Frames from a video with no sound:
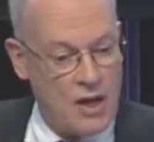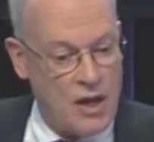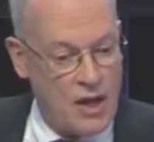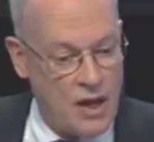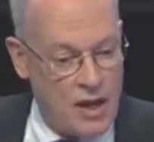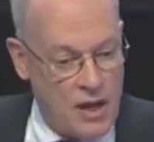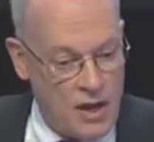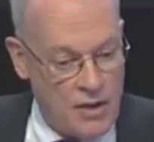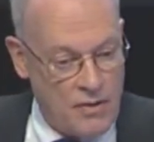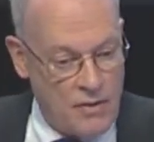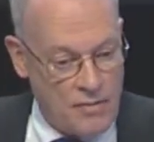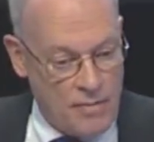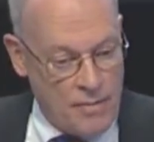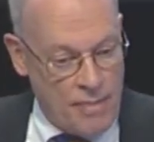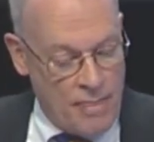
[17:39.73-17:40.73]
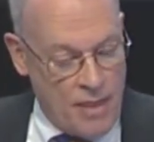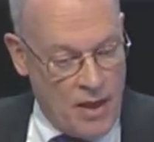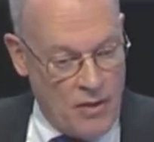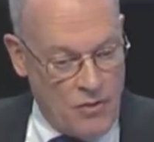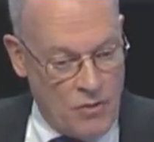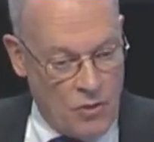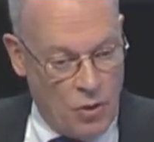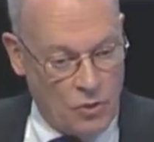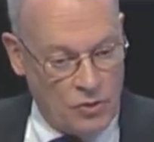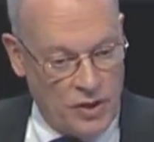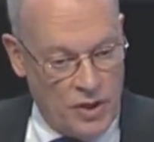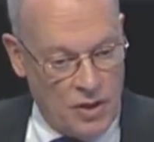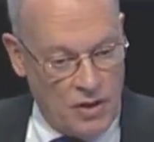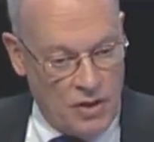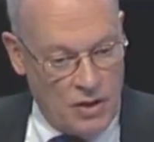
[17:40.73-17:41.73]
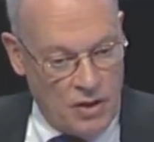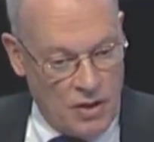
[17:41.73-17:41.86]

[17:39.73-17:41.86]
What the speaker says: and you're only